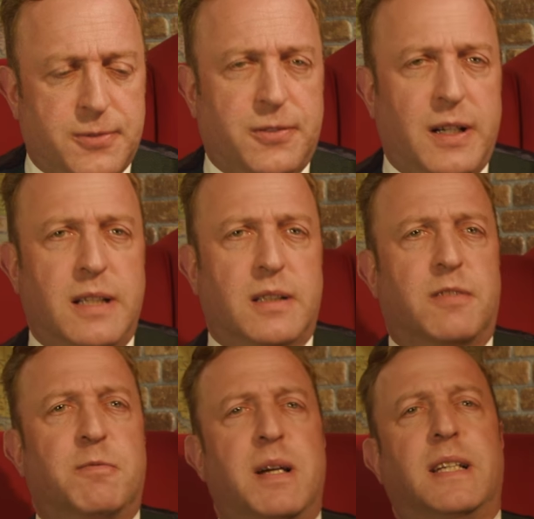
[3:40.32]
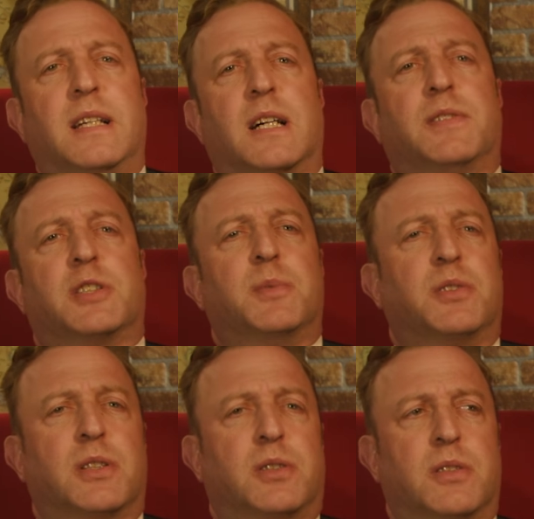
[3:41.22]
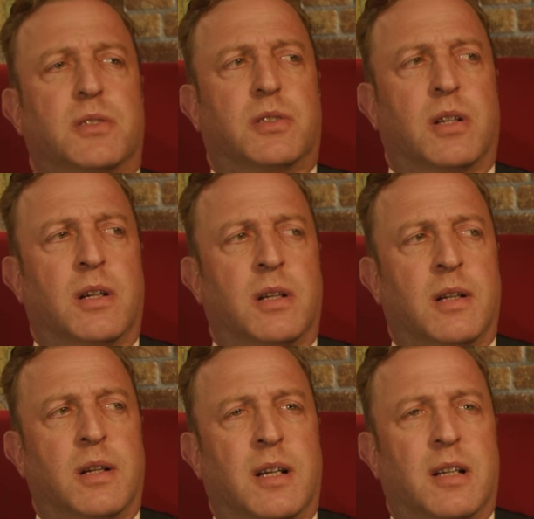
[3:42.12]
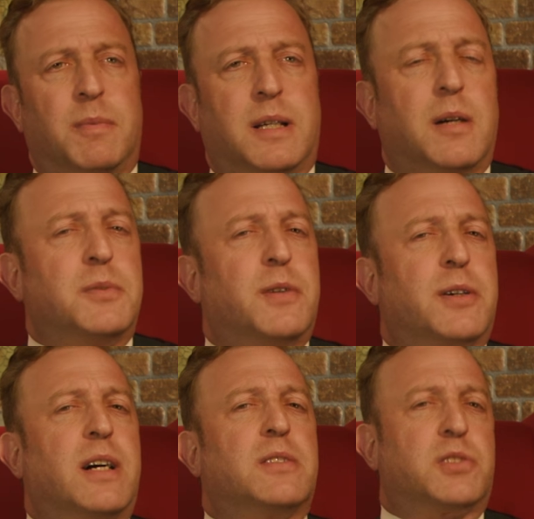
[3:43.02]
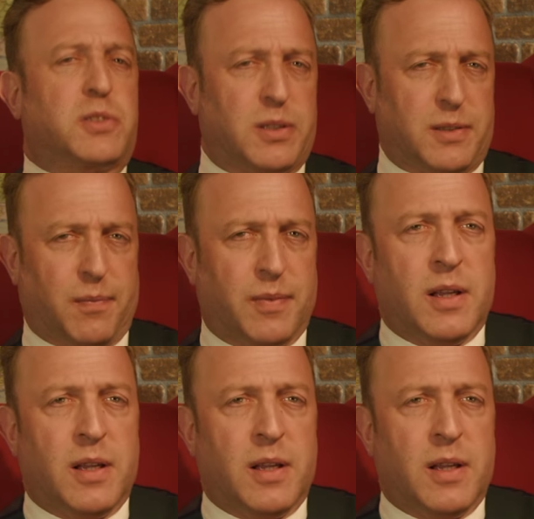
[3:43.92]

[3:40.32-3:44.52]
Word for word: fate of many of its musicians becomes very uncertain.